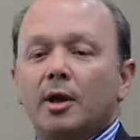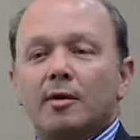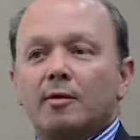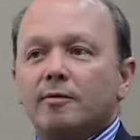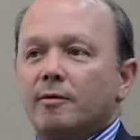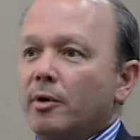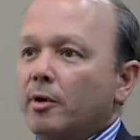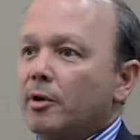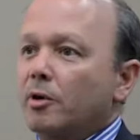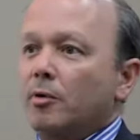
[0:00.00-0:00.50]

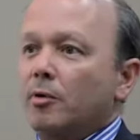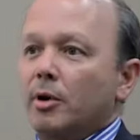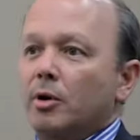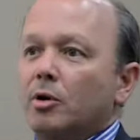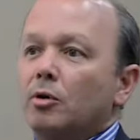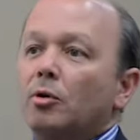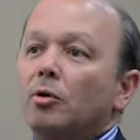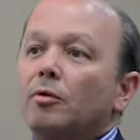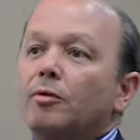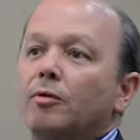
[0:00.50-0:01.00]
Very
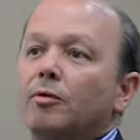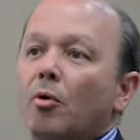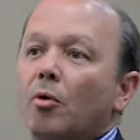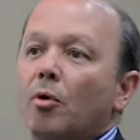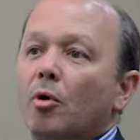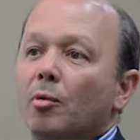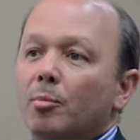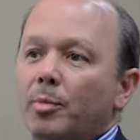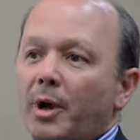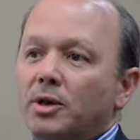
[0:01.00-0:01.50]
critical
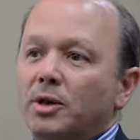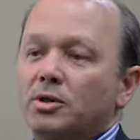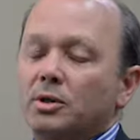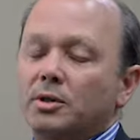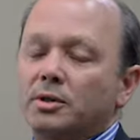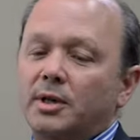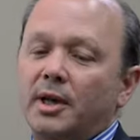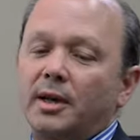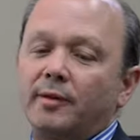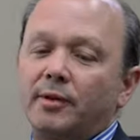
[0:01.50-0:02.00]
for
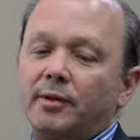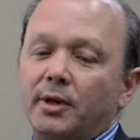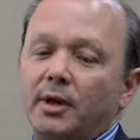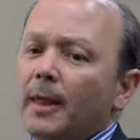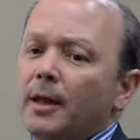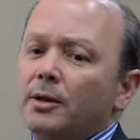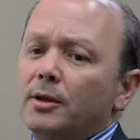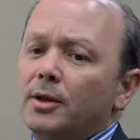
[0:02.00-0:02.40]
patient safety.